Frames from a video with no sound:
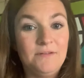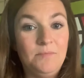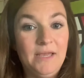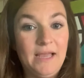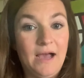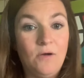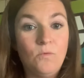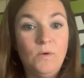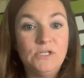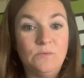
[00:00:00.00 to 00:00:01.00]
to pick out
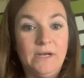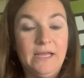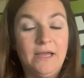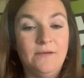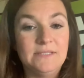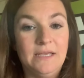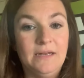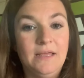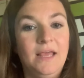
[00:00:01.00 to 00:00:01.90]
which one it goes in.